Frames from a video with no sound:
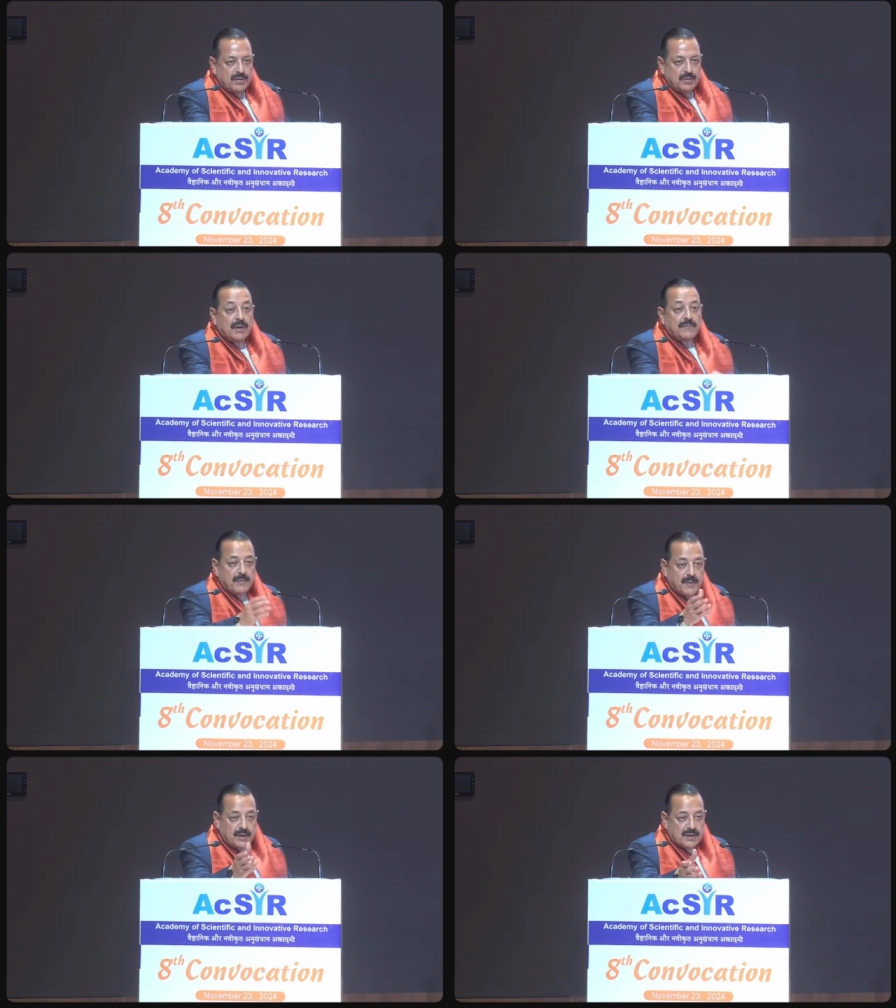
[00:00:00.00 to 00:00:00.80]
to
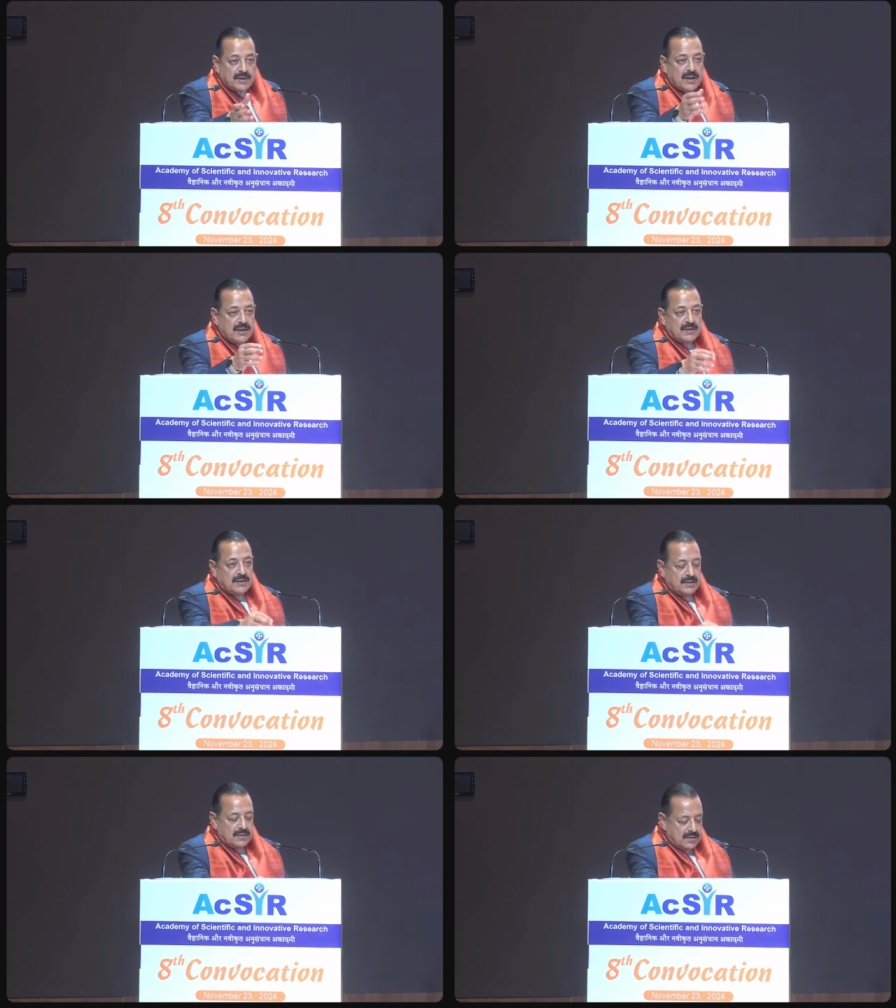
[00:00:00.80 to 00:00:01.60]
information
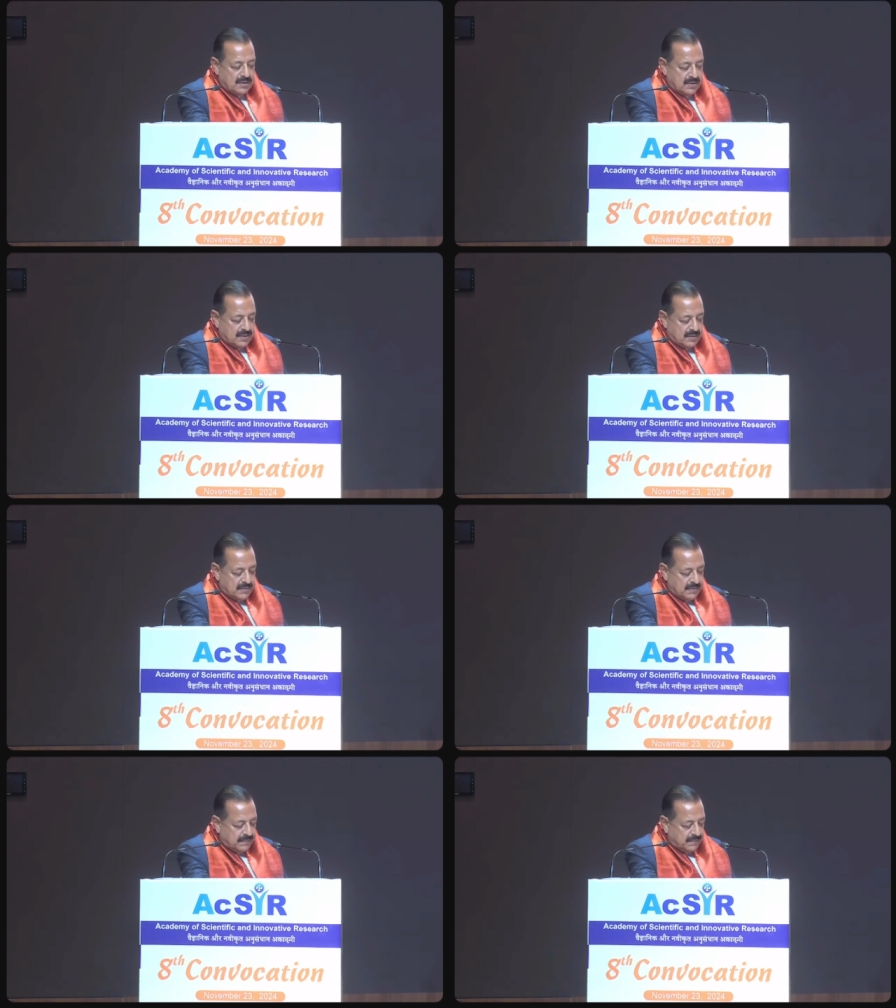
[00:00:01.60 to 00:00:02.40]
sciences,
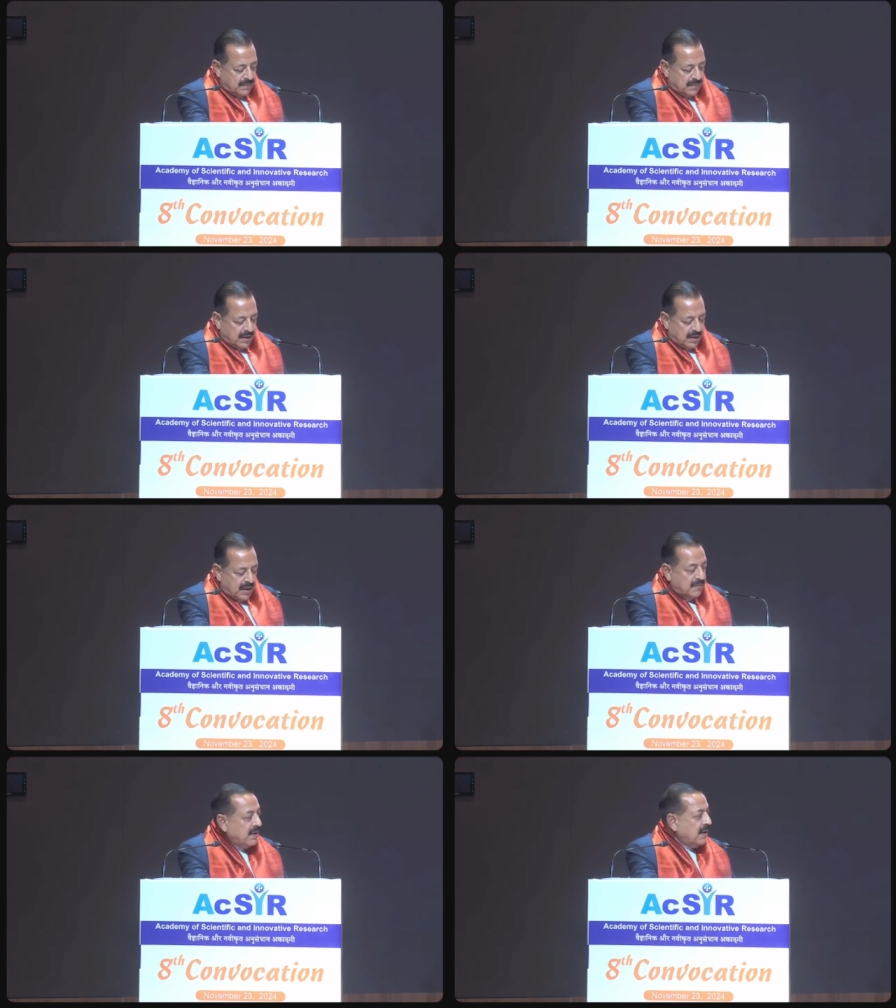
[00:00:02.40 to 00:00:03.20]

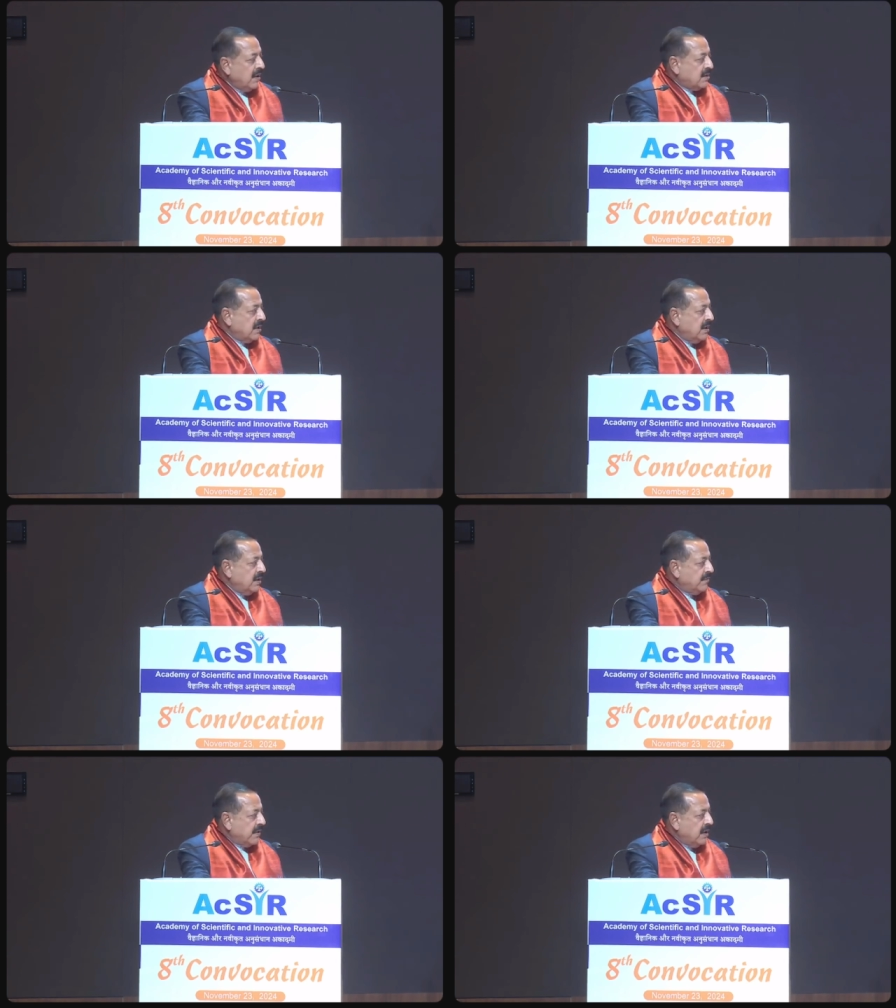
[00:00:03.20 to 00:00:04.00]
and very recently
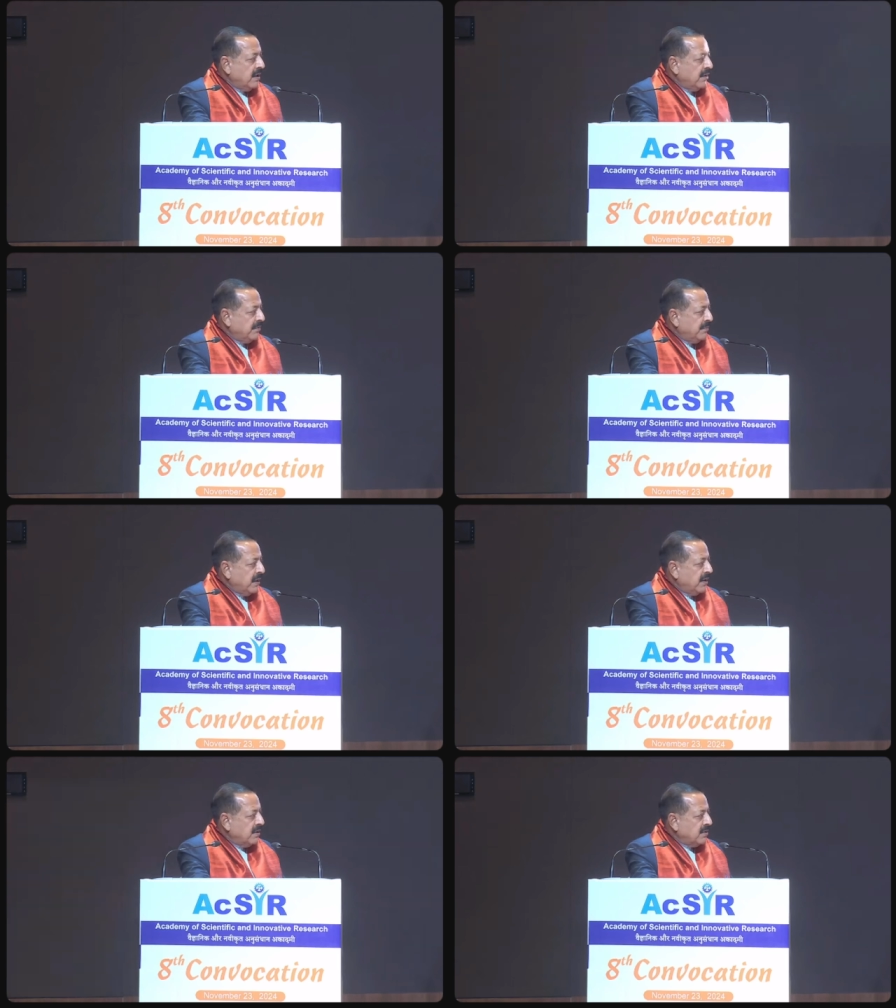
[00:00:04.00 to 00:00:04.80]
the Faculty of
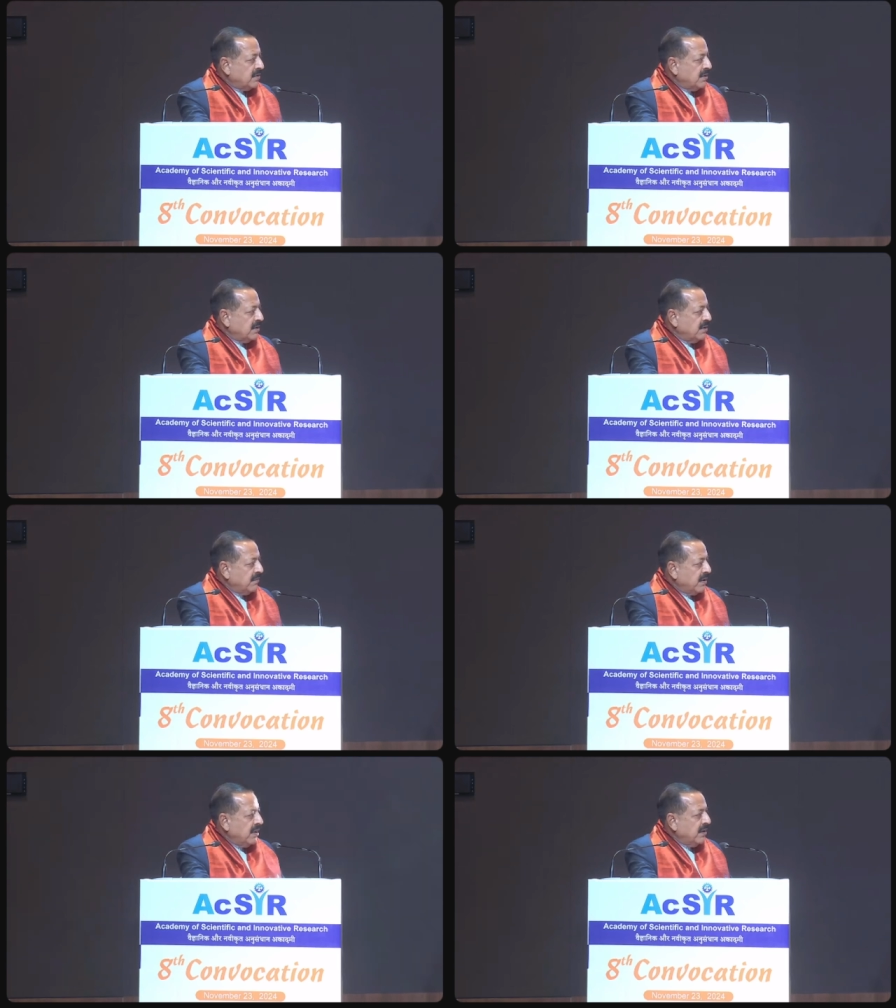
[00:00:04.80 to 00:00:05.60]
Medical Research and the
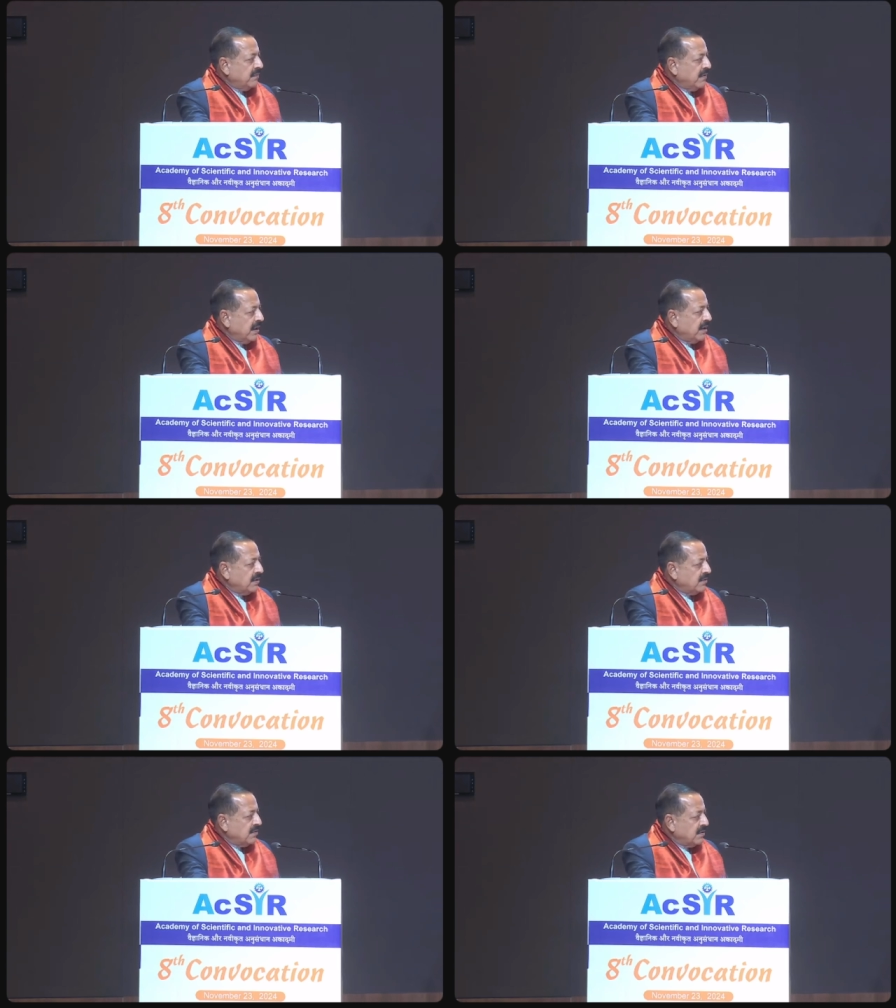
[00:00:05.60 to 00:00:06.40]
Faculty of
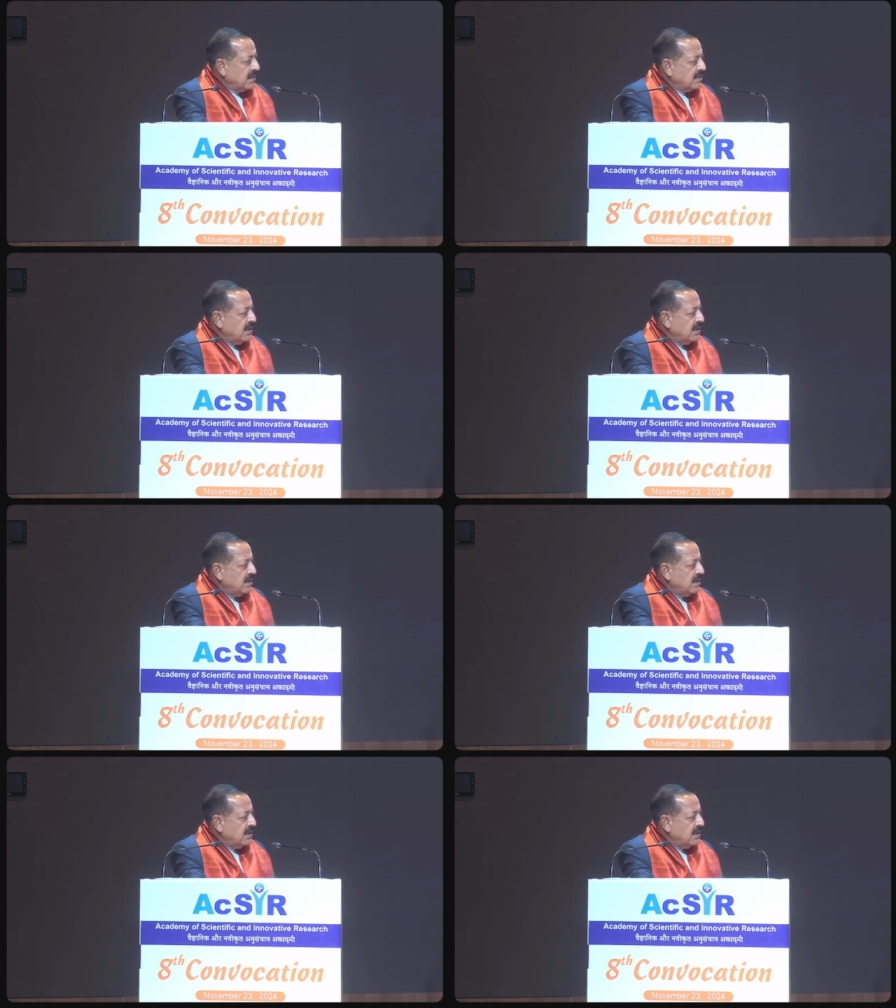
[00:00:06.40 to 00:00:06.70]
Agriculture Research.